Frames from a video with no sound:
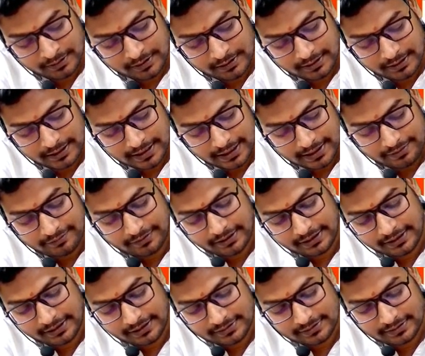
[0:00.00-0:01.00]

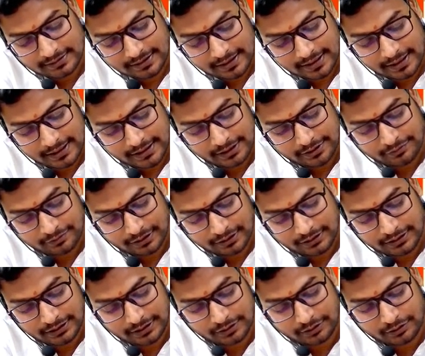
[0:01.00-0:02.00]
Average annual
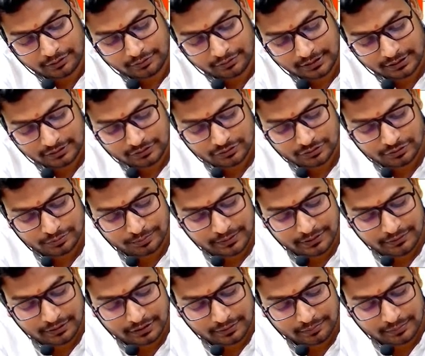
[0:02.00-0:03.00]
turnover should be
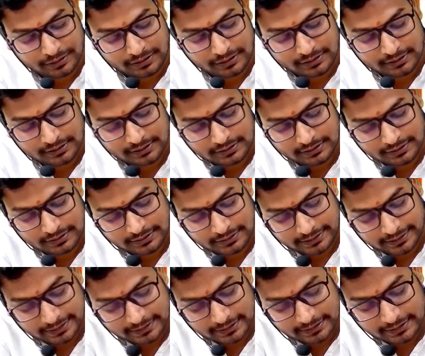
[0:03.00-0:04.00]
what ma?
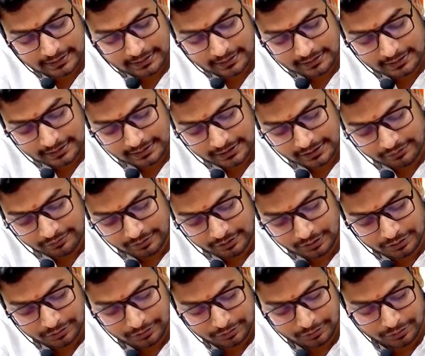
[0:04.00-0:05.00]
Greater than or equal
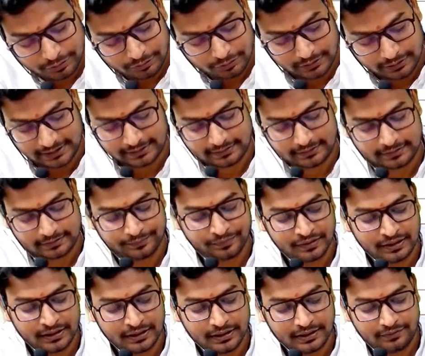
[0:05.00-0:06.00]
to 2 lakhs.
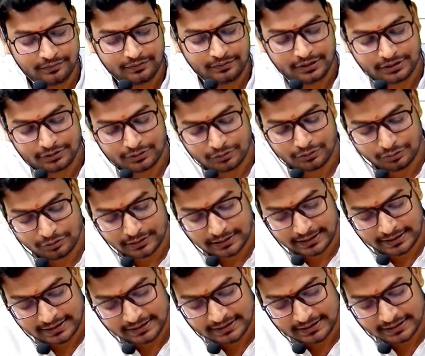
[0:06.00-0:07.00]
If these two
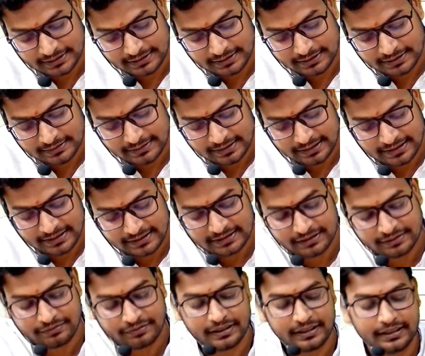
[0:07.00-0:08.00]
conditions are
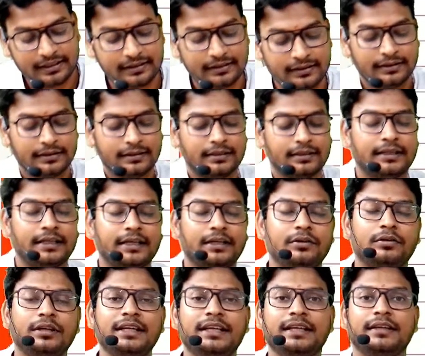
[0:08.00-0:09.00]
satisfied, then
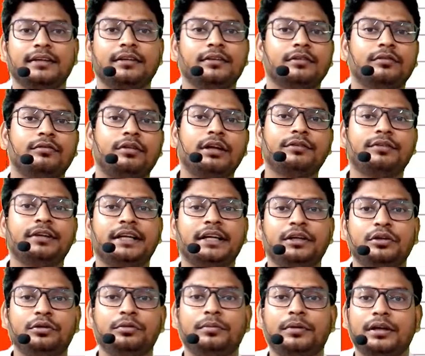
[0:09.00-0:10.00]
only what we can
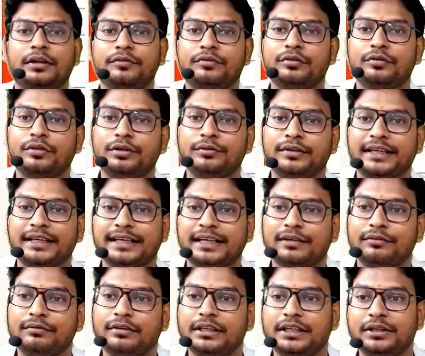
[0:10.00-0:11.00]
do ma? If you want, we can
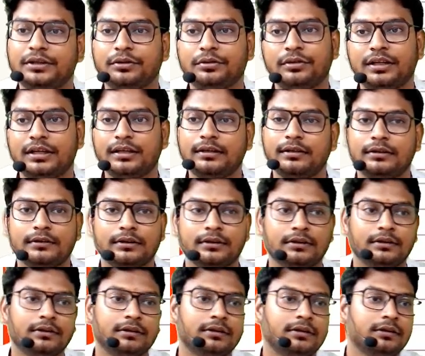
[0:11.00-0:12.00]
convert into the
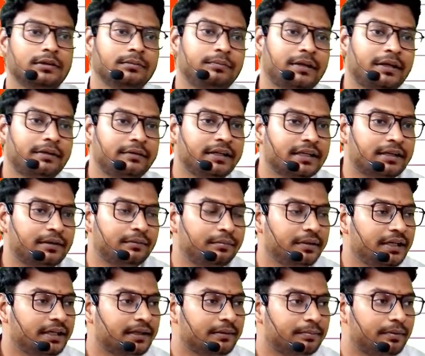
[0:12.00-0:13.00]
private
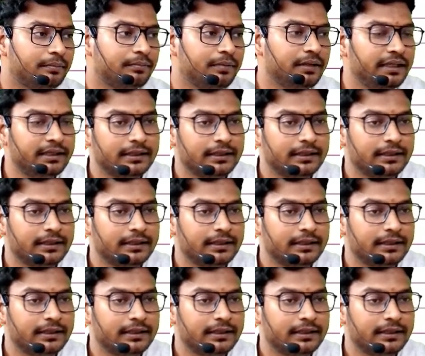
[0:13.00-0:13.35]
company or public